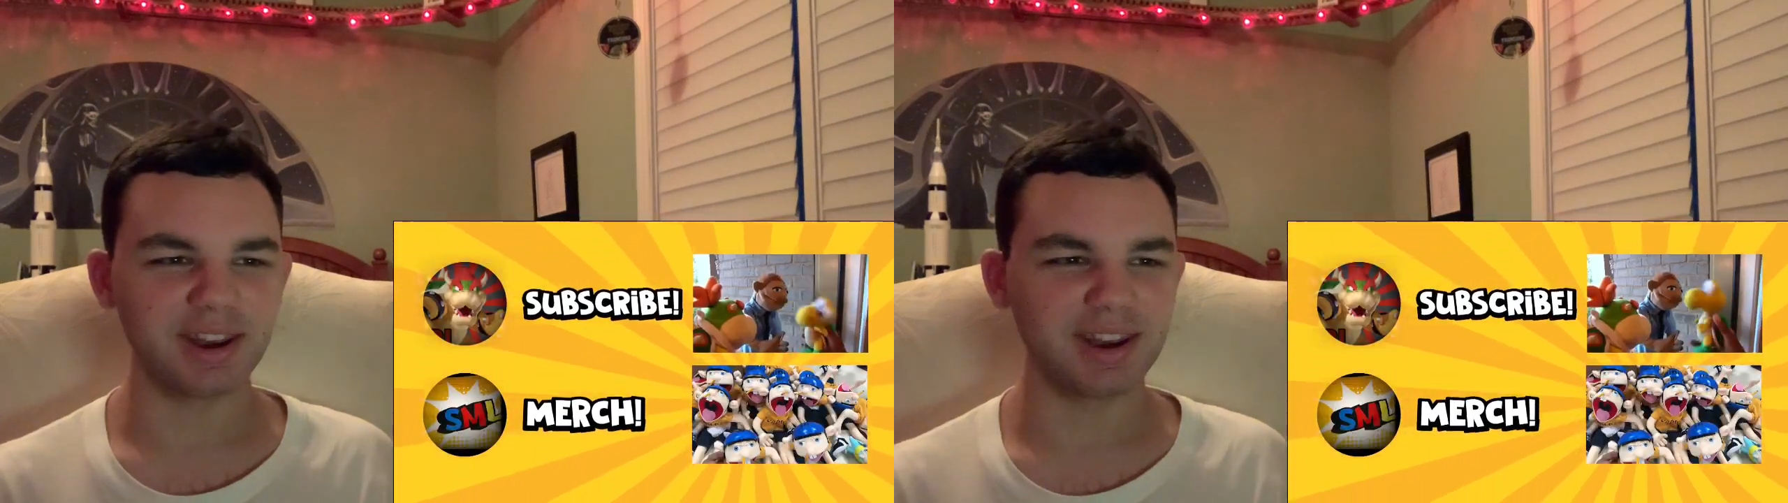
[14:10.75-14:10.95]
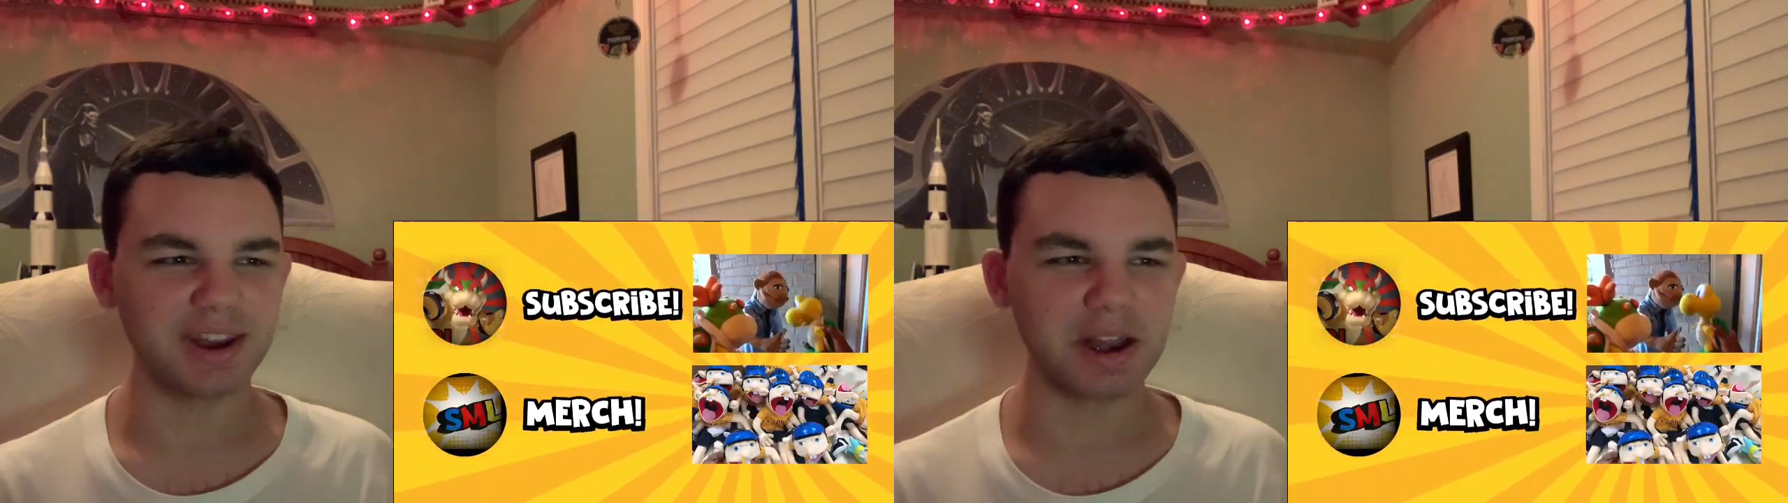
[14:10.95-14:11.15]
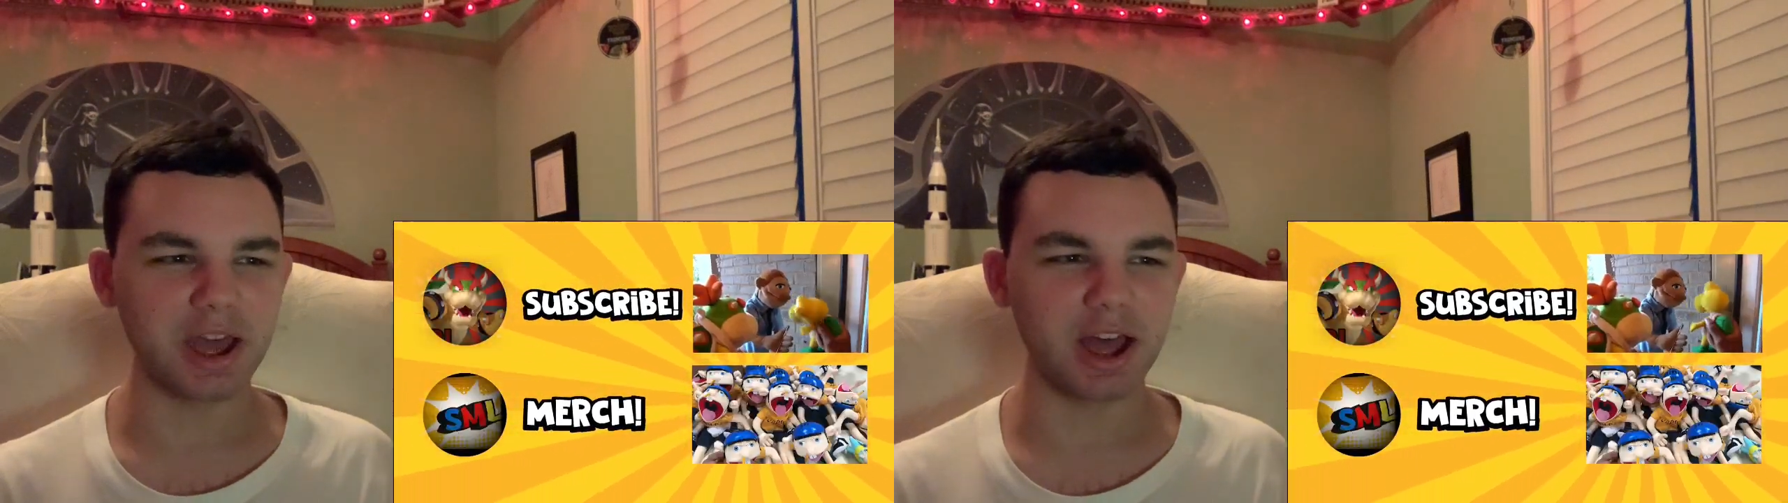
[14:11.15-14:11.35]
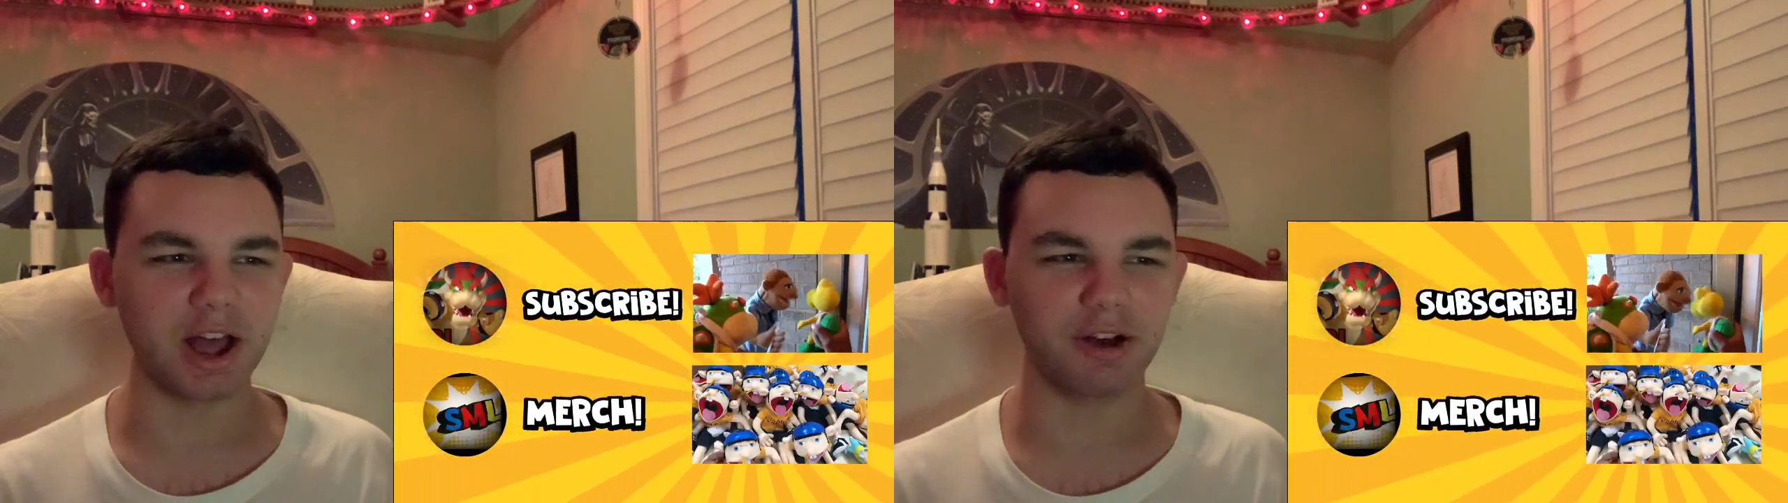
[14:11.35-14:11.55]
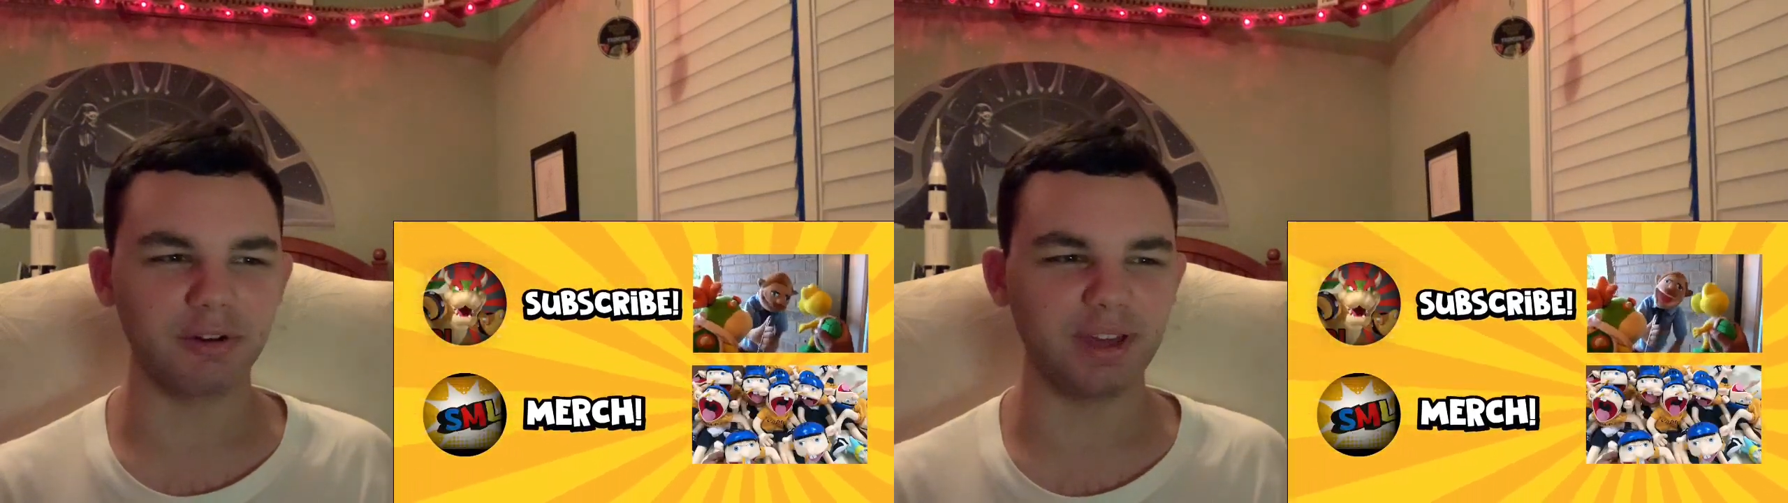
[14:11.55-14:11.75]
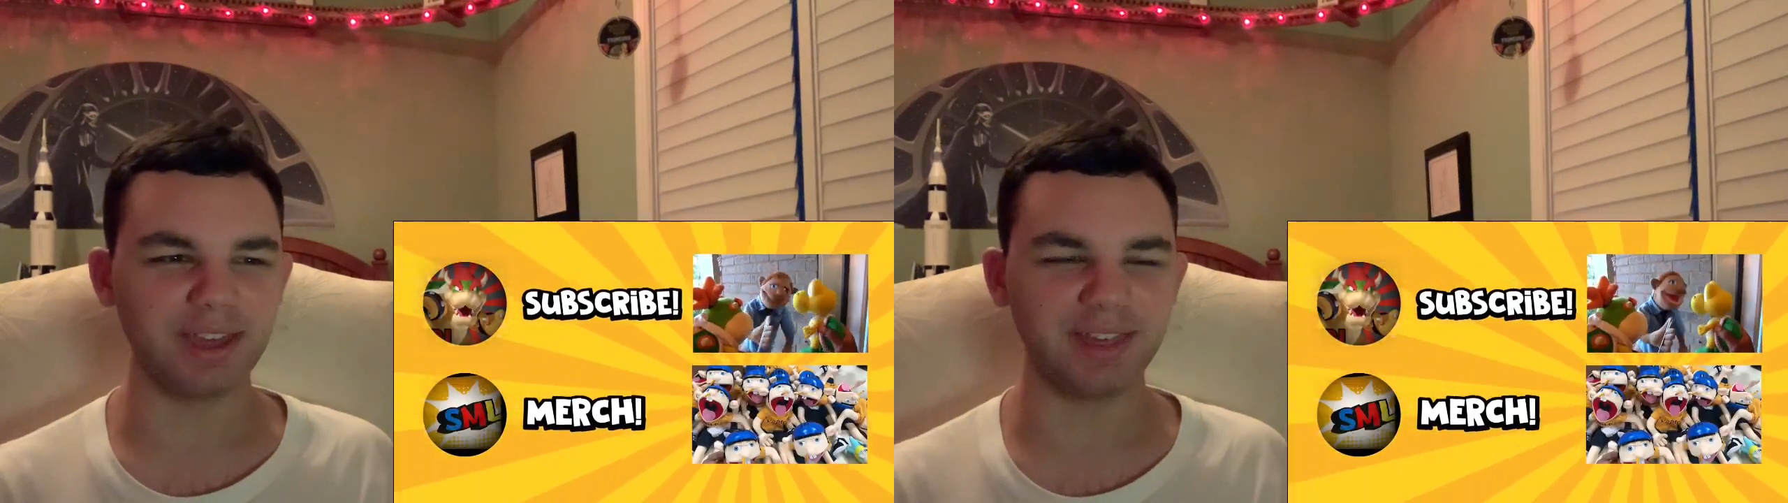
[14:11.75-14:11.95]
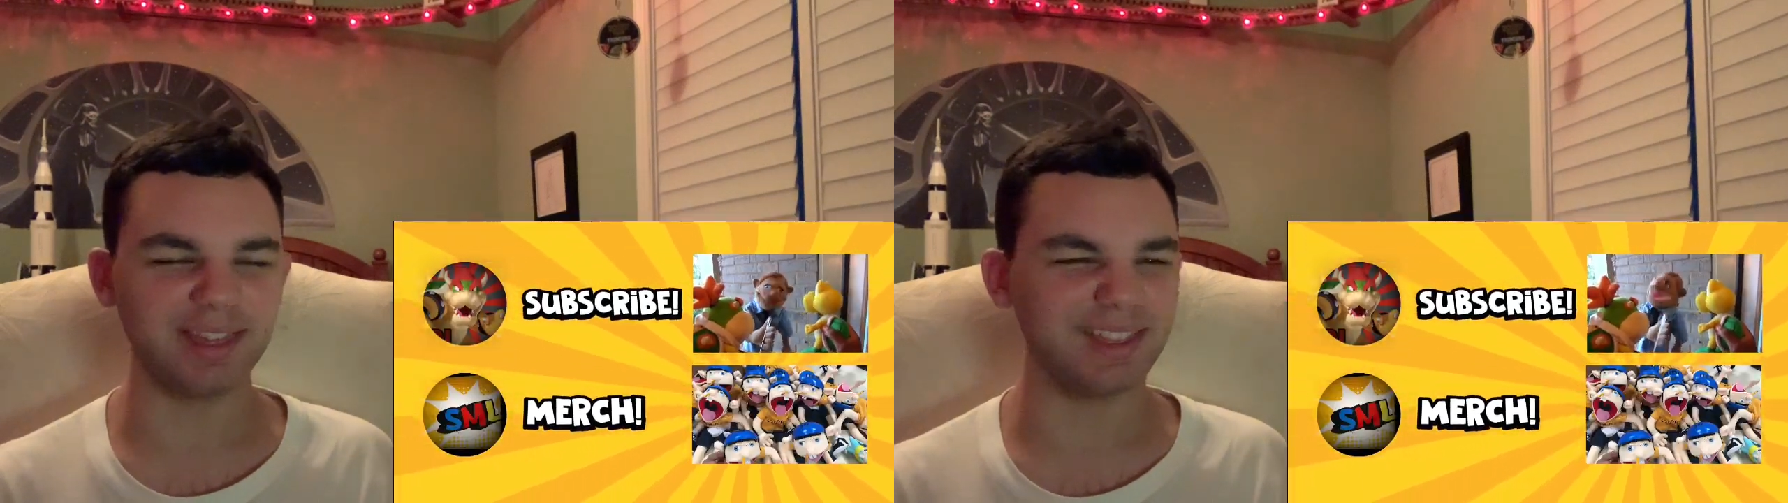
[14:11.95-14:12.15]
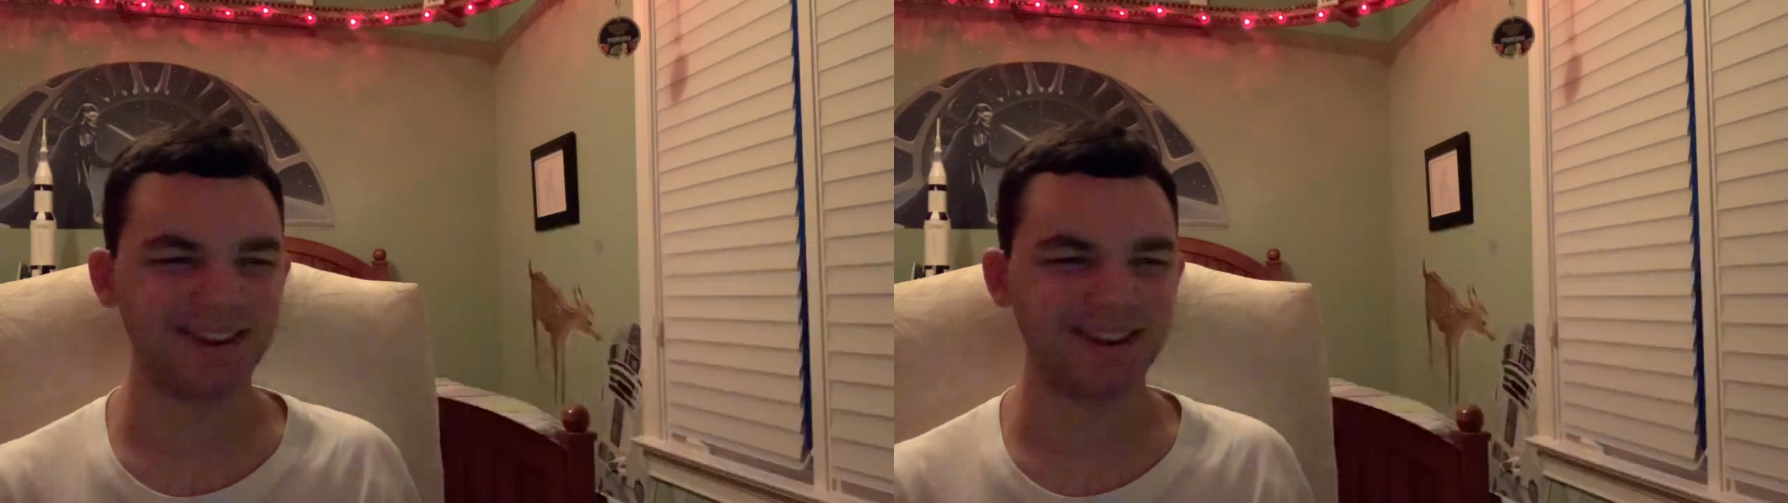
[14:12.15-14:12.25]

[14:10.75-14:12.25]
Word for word: No, they